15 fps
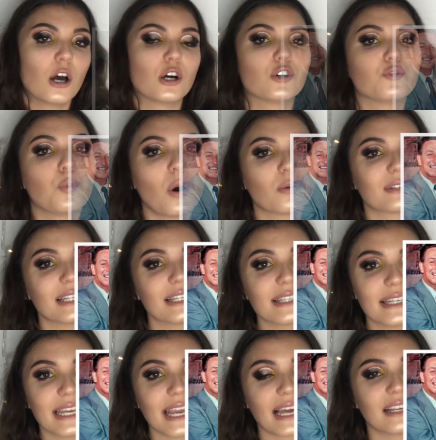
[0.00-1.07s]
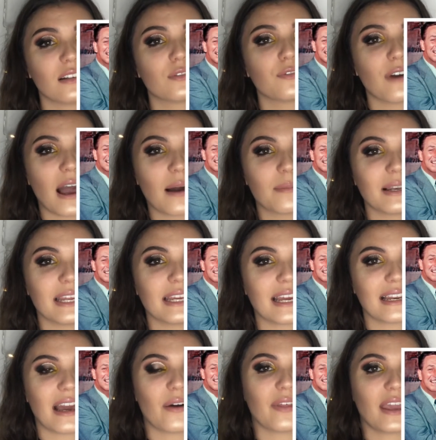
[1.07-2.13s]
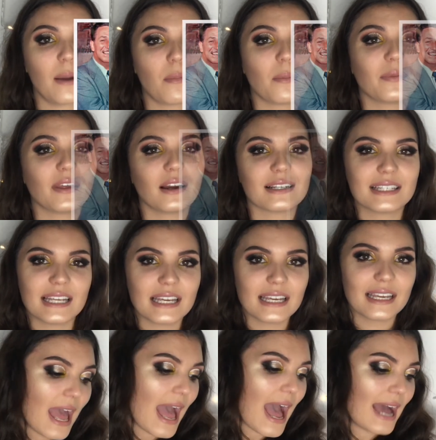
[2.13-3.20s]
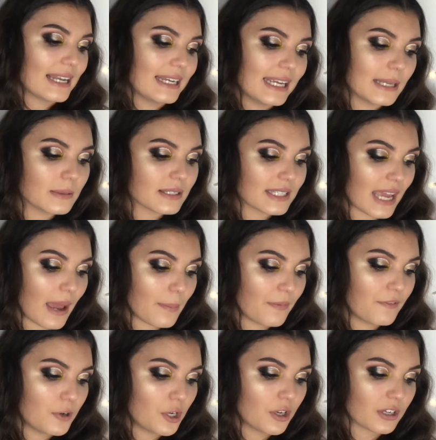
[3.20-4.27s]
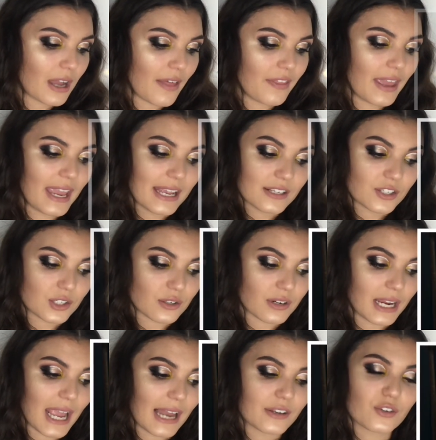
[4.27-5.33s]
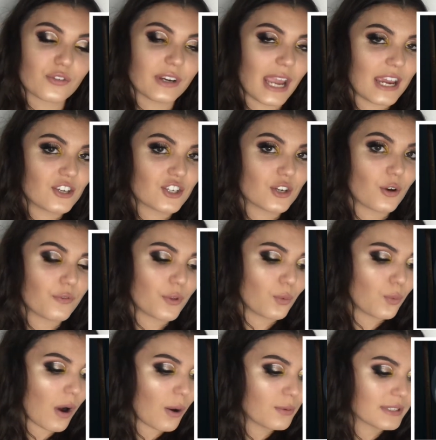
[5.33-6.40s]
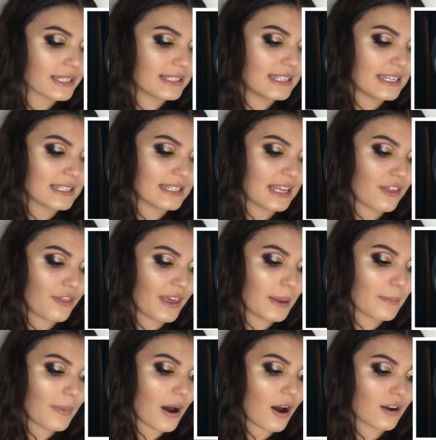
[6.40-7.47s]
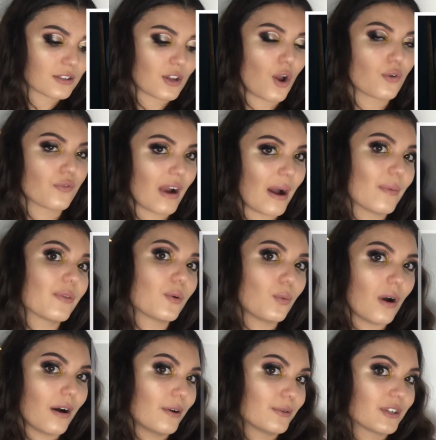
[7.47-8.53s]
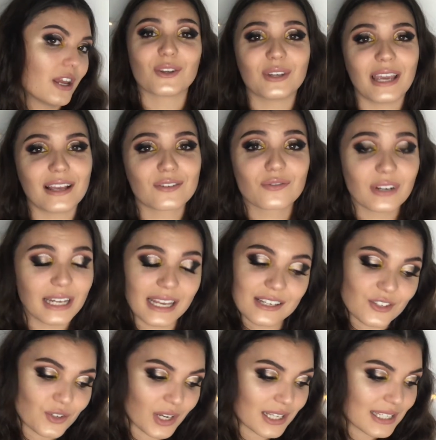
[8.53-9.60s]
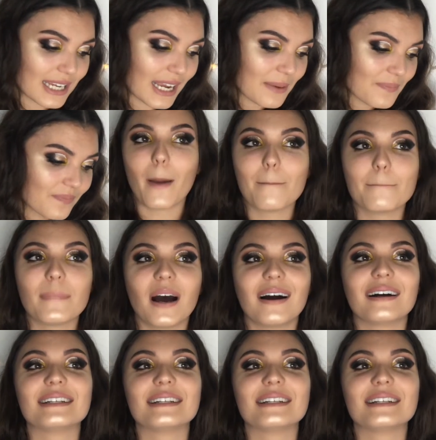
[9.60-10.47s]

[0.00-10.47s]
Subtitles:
of Walt Disney and his family and how they come up with the idea. An in-depth look at the history and creation of the Walt Disney theme parks around the world. So yeah, it's really interesting. Number